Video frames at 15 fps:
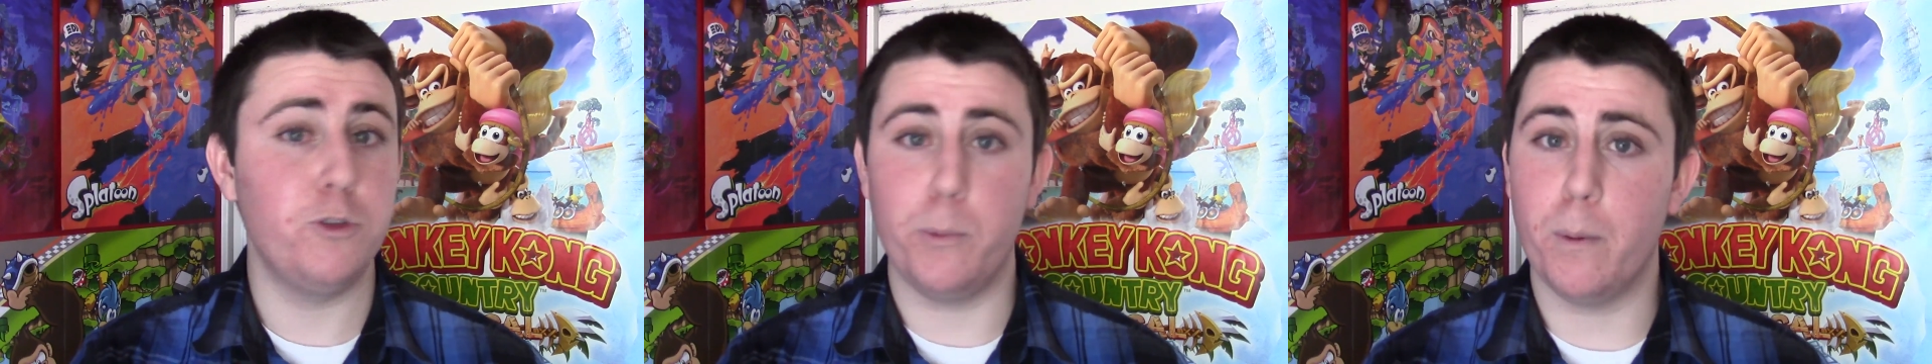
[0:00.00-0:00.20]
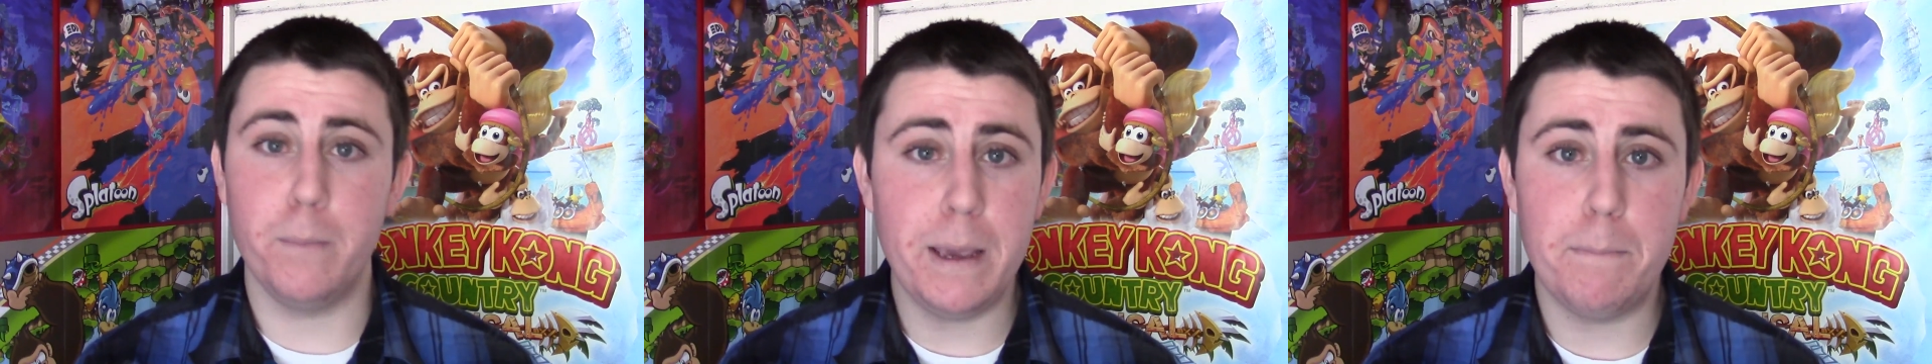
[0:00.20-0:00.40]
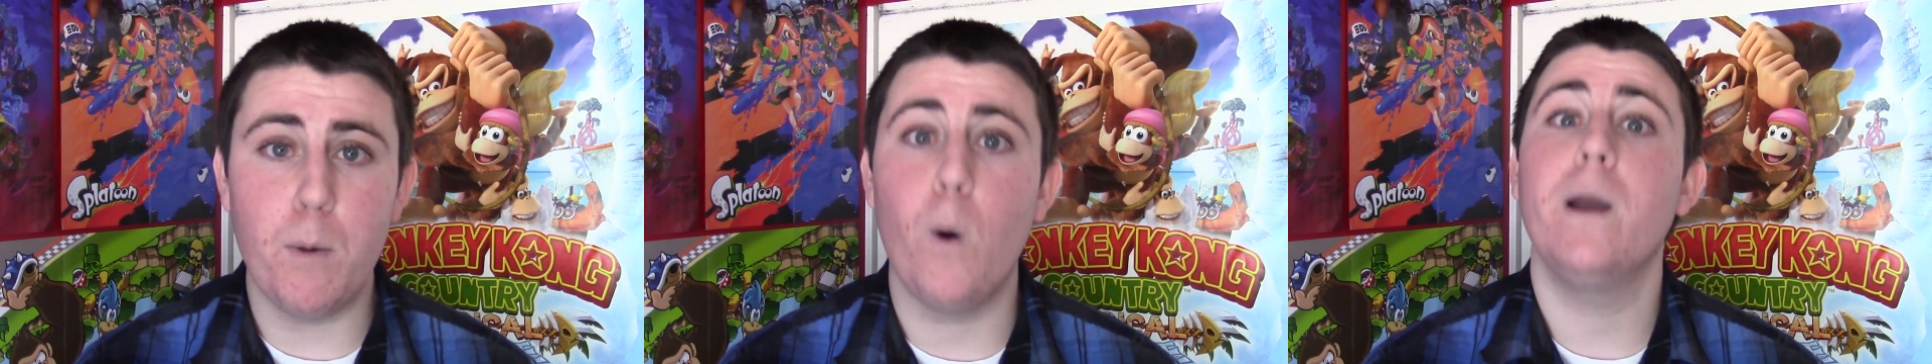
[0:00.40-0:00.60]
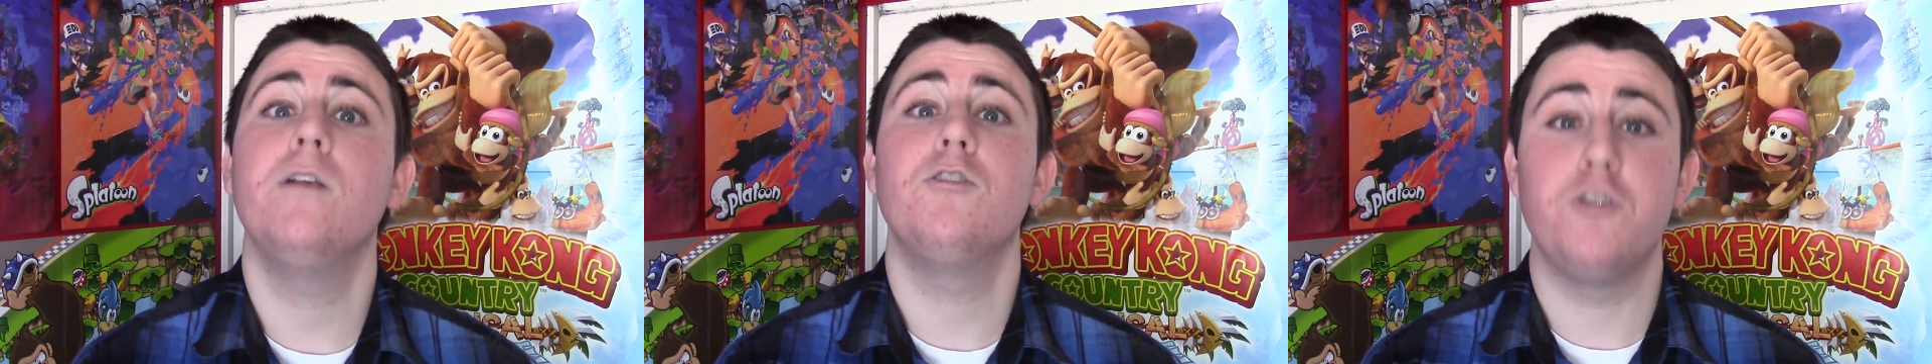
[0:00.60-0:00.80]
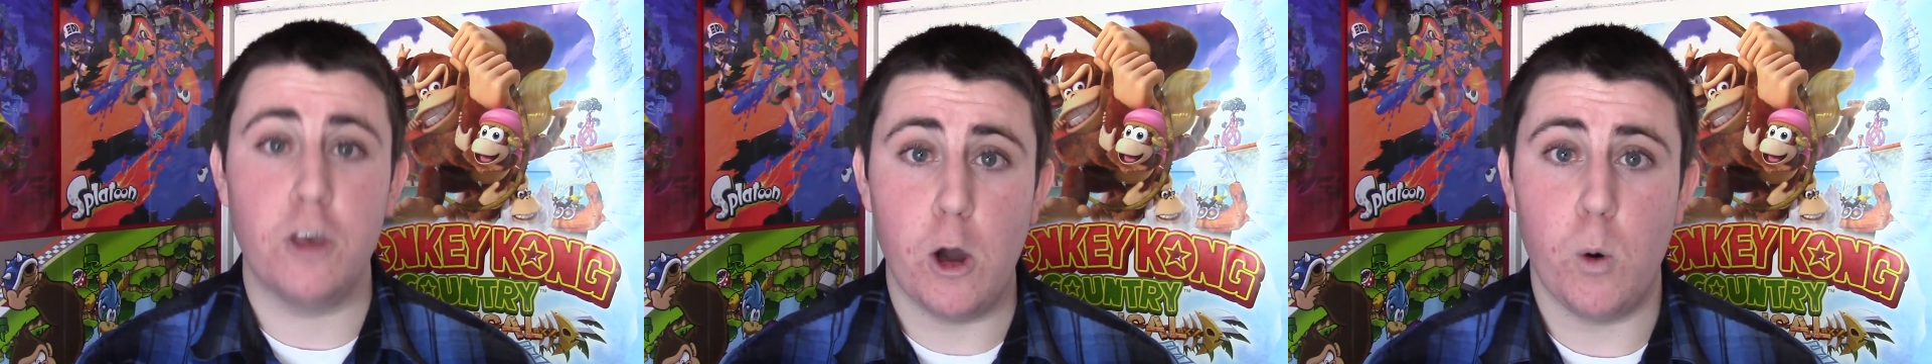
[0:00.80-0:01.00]
Super Meat Boy,
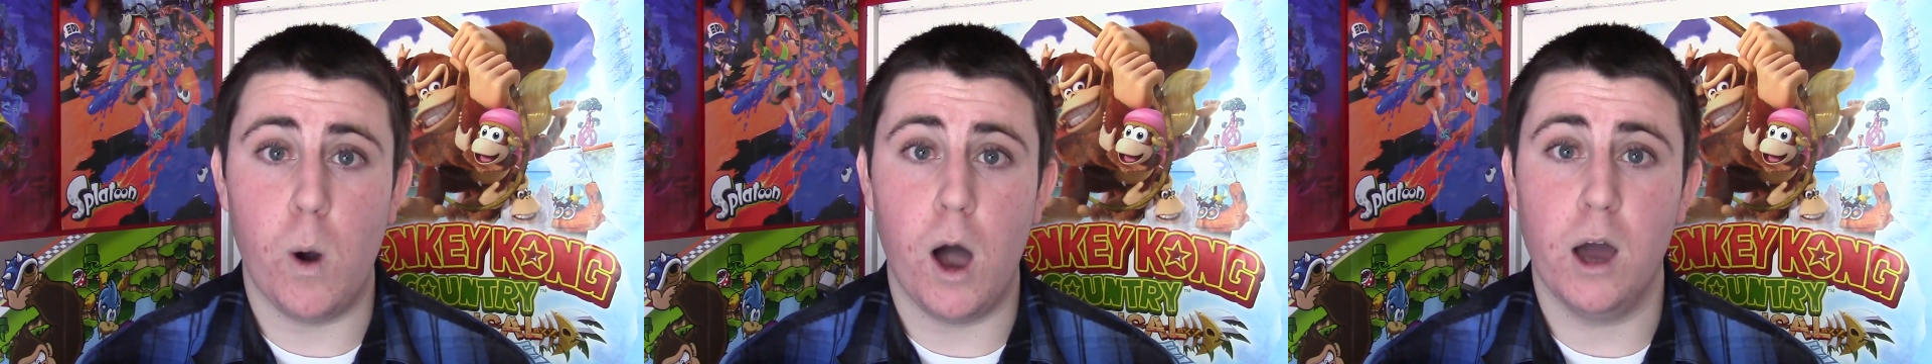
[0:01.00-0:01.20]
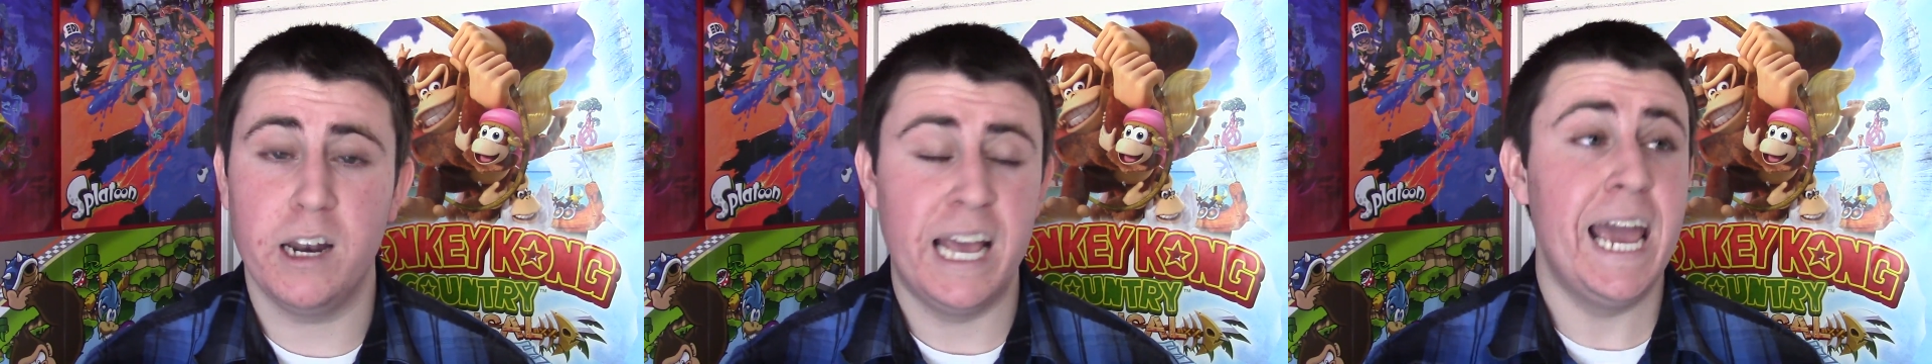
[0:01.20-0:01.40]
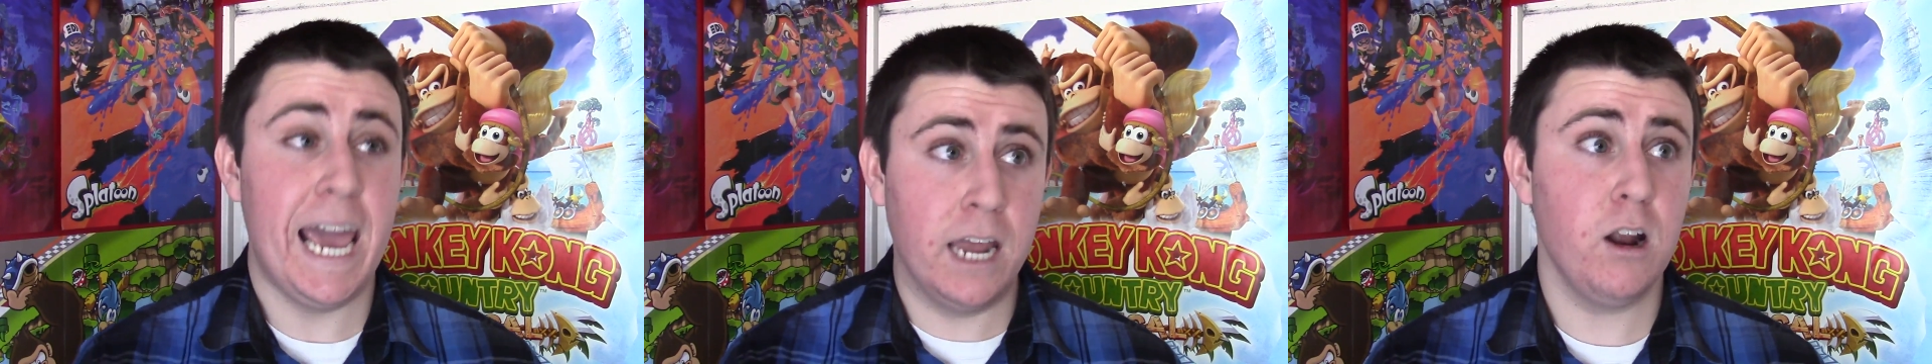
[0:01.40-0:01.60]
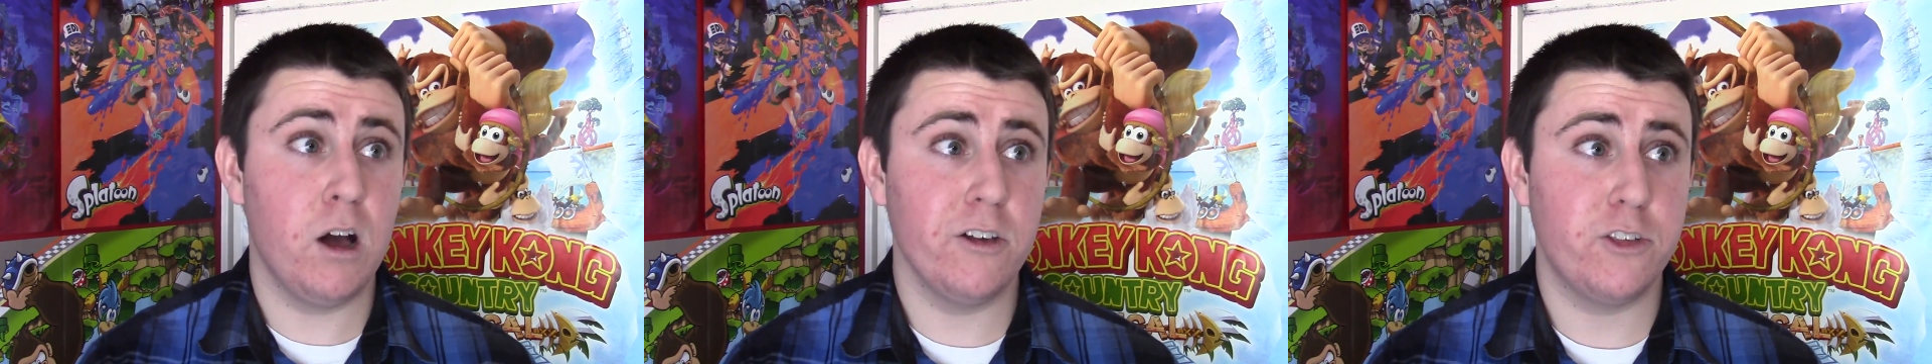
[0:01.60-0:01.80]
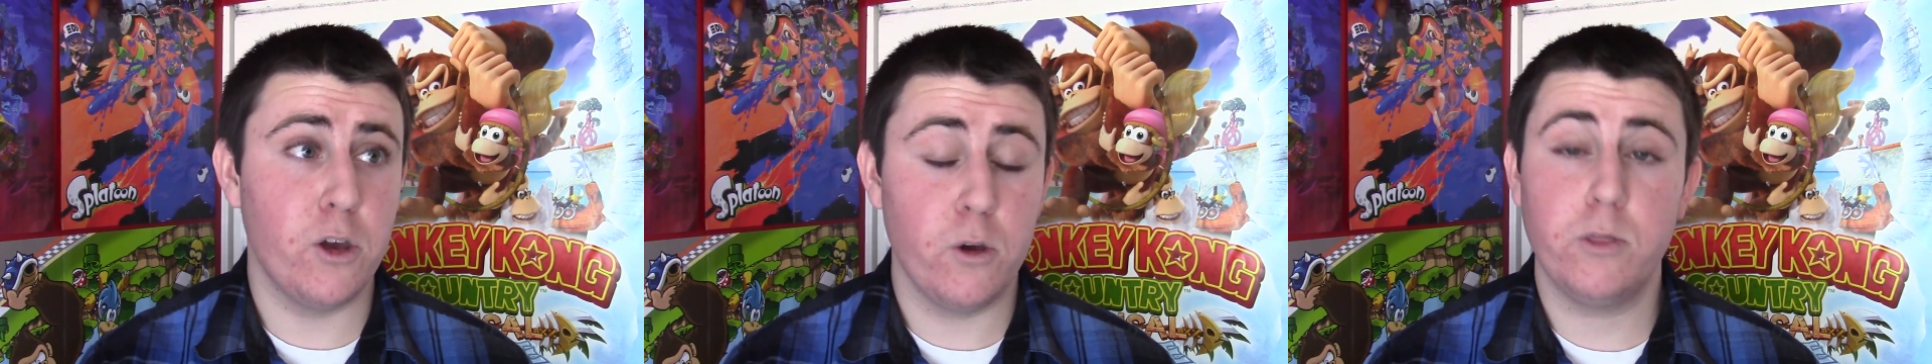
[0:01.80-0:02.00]
and so on. And
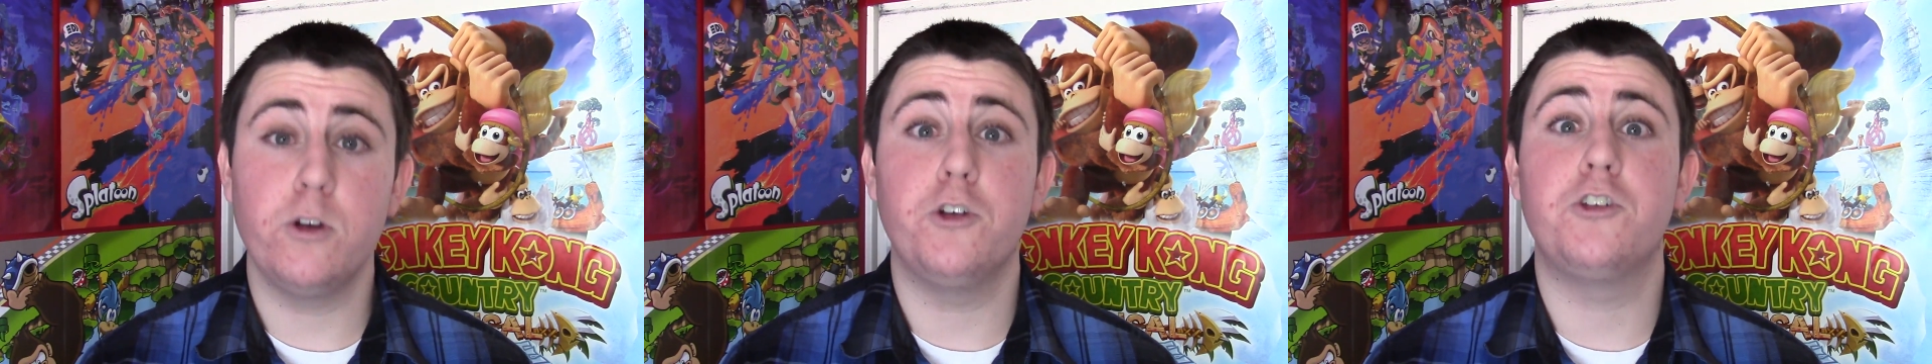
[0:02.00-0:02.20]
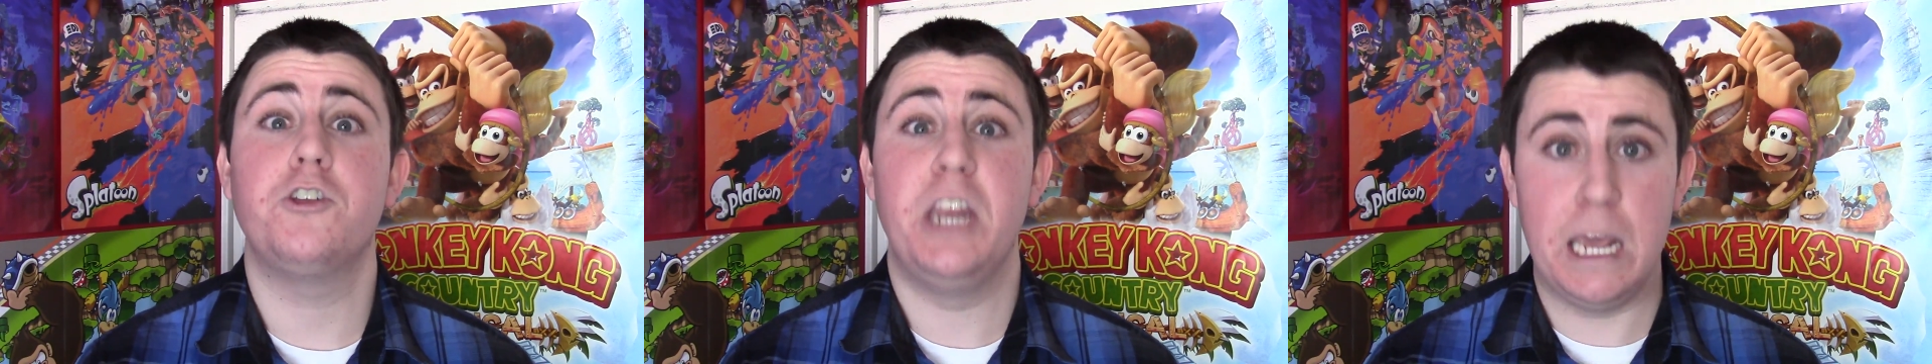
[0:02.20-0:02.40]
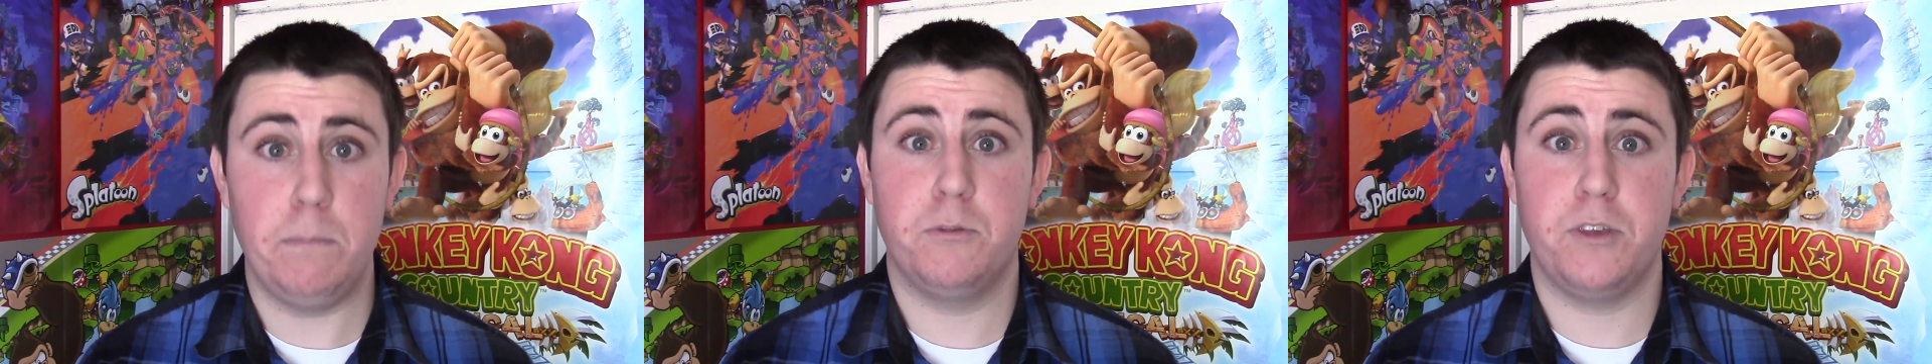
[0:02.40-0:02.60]
also their Steam